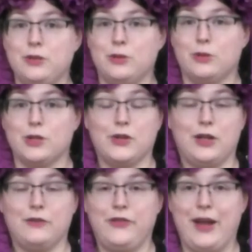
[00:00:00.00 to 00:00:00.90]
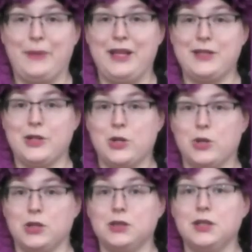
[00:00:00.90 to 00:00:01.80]
or family as a
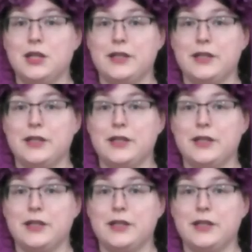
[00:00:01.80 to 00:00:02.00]
whole,